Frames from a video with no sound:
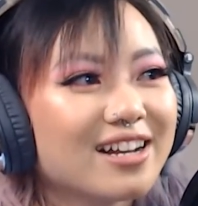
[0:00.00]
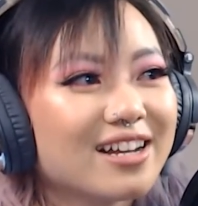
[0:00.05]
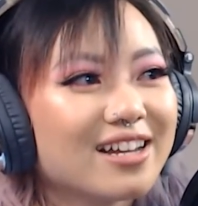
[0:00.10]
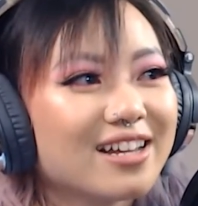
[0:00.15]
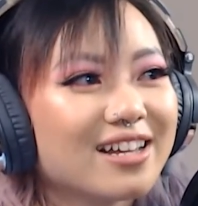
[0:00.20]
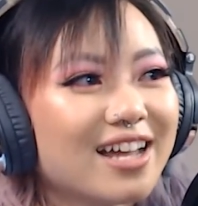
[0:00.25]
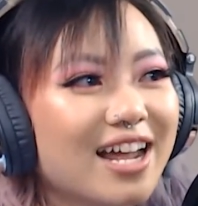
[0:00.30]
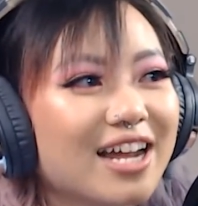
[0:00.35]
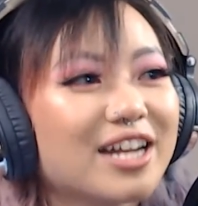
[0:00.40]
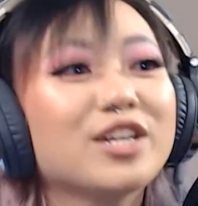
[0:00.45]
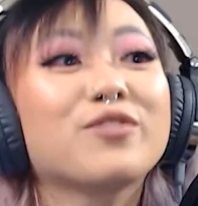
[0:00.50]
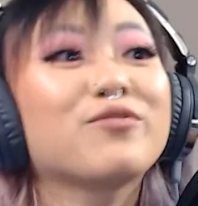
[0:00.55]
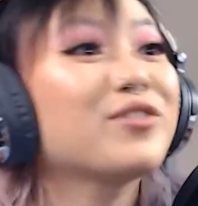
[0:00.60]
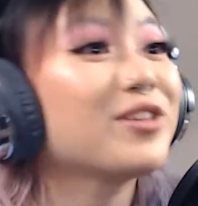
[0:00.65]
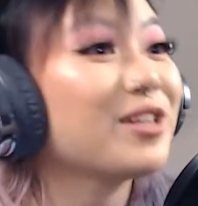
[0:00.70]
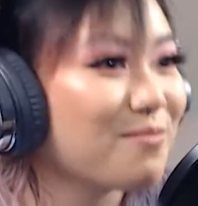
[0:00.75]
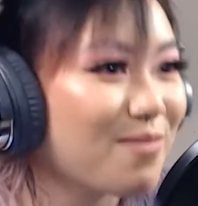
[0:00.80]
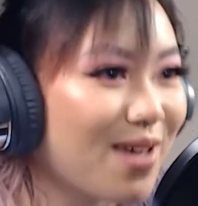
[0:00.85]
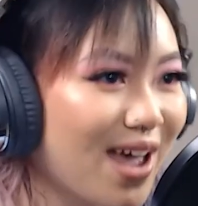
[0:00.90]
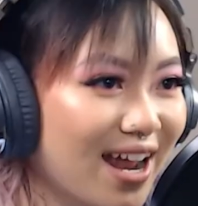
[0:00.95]
I did
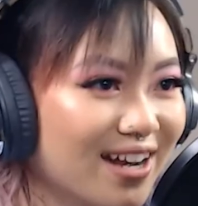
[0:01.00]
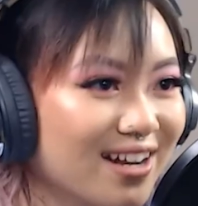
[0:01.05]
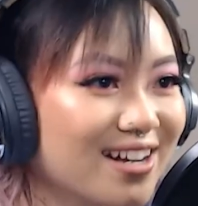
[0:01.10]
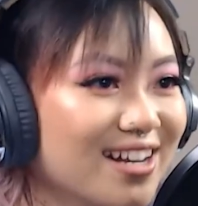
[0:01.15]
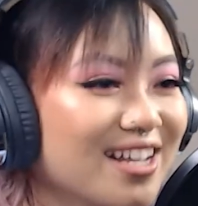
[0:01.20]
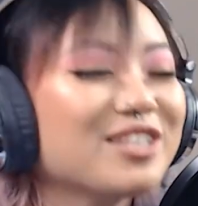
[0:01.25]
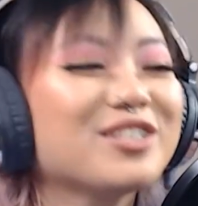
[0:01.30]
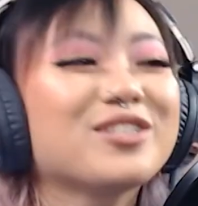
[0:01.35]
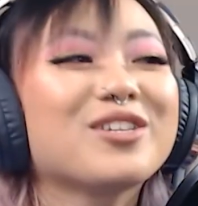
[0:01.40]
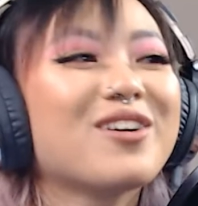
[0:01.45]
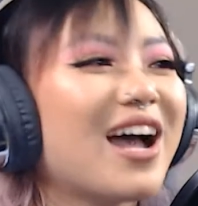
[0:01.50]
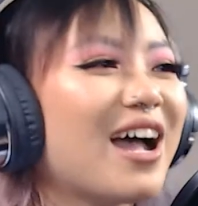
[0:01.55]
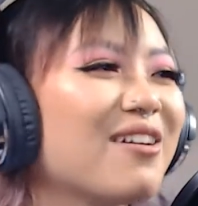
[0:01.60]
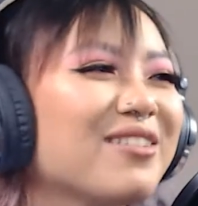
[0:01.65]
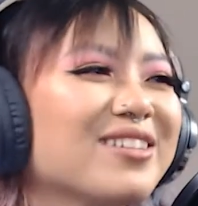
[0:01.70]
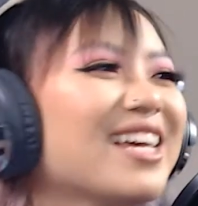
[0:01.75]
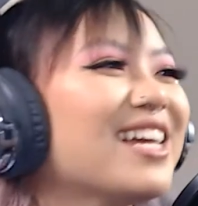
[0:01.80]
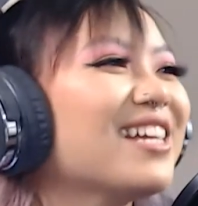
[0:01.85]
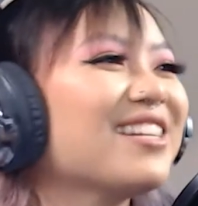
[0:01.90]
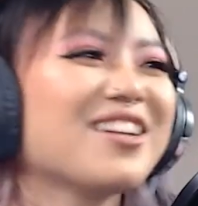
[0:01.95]
really bad in it. So I
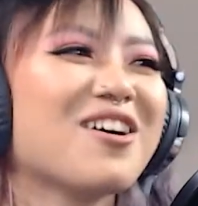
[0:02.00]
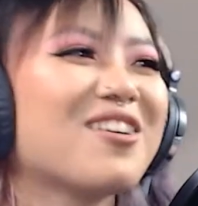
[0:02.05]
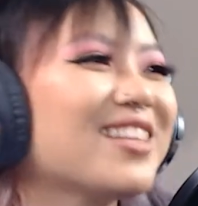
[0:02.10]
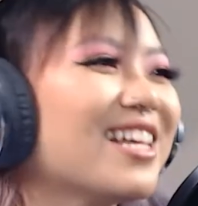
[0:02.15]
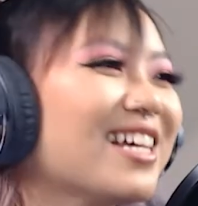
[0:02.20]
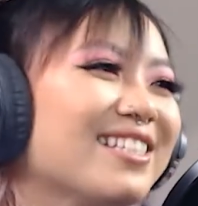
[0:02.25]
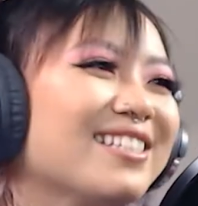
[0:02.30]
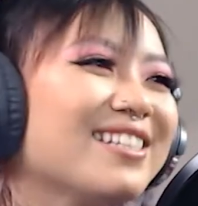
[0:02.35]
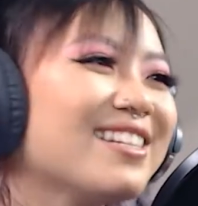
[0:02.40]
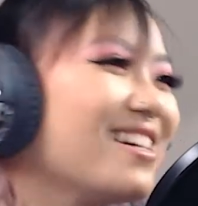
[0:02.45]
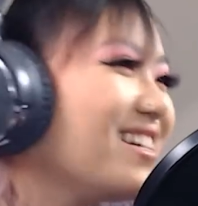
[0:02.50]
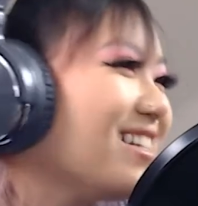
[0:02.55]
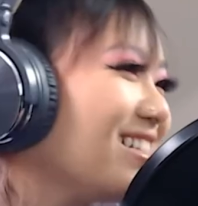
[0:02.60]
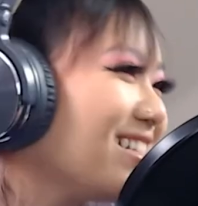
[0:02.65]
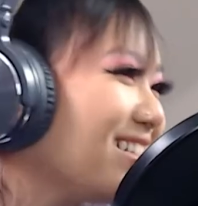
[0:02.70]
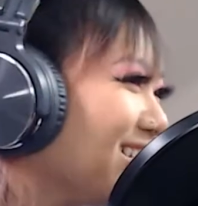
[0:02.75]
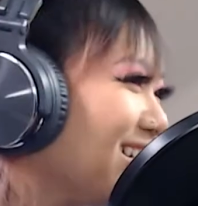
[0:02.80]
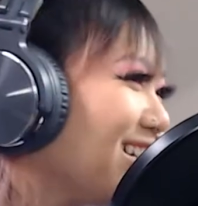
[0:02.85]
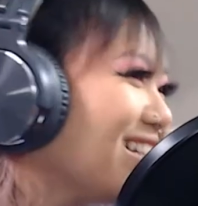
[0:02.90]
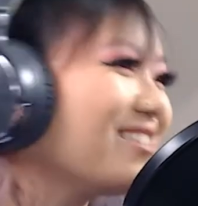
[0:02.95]
was like, no,
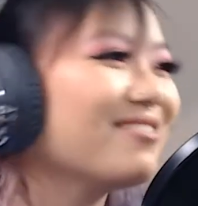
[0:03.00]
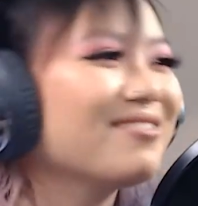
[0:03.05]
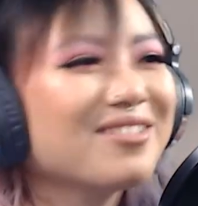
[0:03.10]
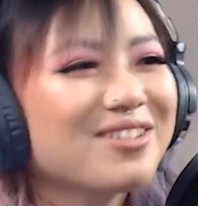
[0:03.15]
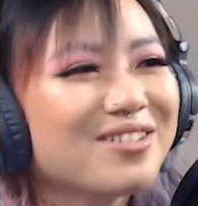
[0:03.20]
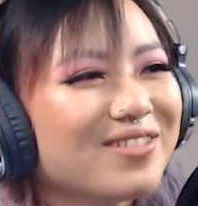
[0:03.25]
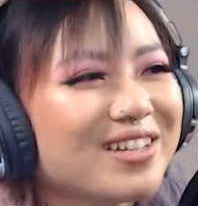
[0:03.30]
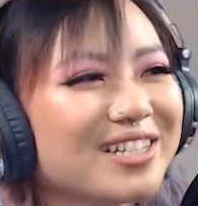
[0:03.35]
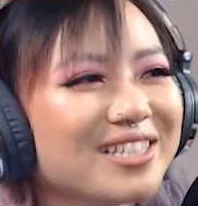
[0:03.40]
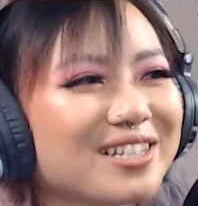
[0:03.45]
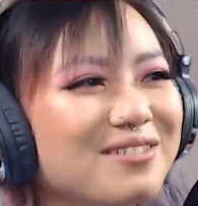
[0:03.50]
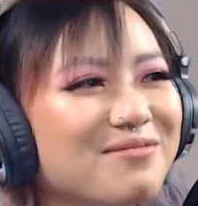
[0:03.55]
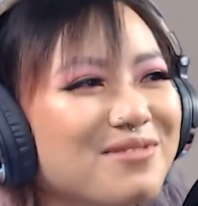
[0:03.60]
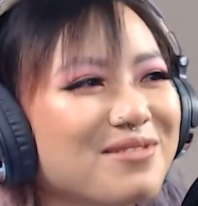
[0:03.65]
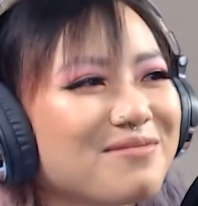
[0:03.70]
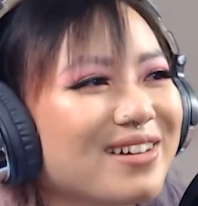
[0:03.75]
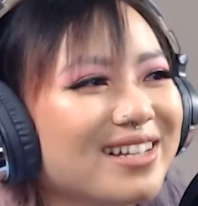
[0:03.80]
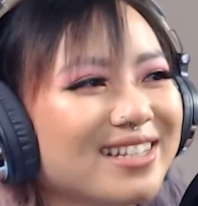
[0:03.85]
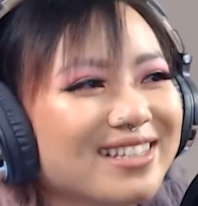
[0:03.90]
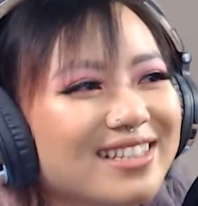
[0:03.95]
I don't know if that's going to be
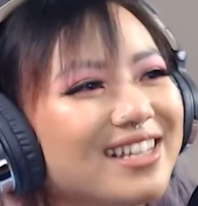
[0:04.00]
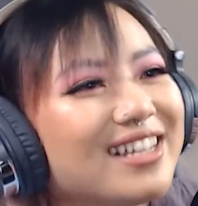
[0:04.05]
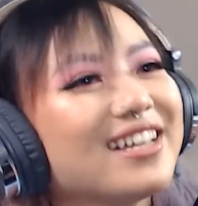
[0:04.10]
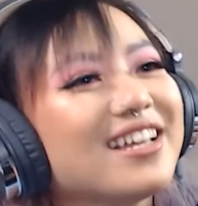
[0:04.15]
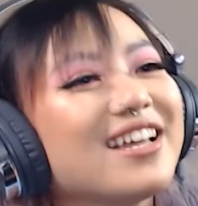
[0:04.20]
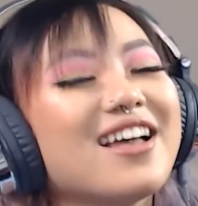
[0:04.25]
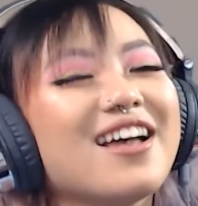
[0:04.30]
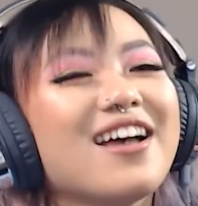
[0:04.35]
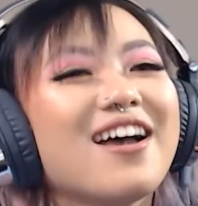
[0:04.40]
my thing.